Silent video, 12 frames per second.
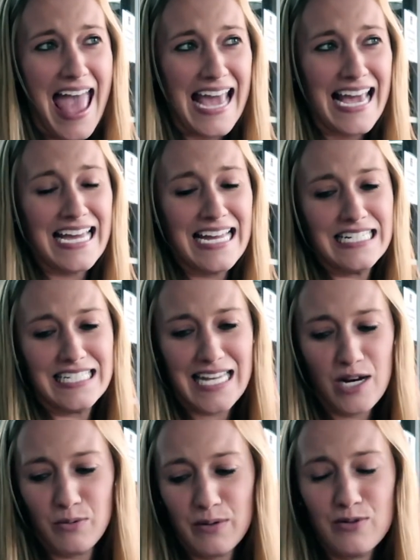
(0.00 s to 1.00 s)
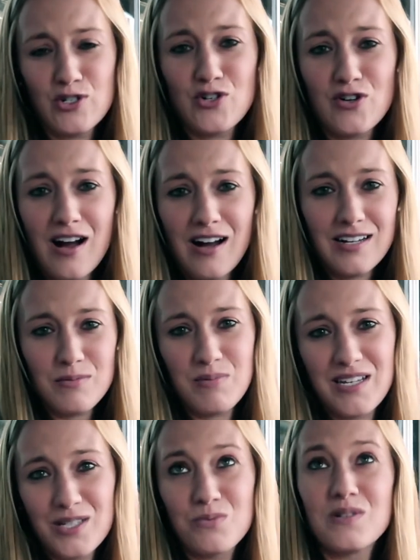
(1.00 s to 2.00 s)
and said we were drunk
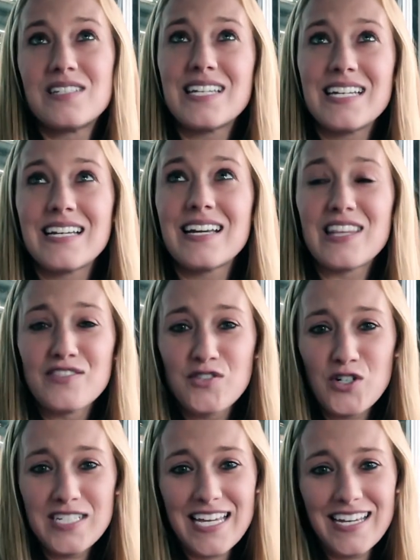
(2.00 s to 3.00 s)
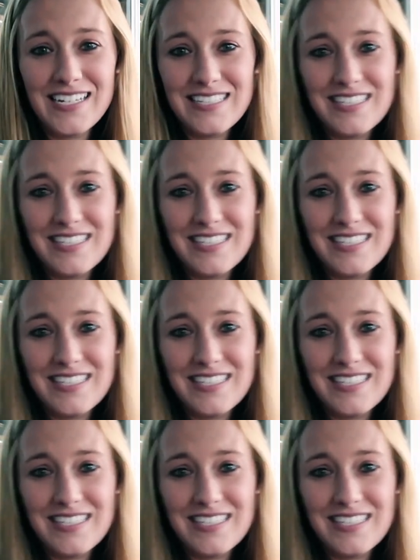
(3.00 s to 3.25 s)
because we're sitting at the Vortex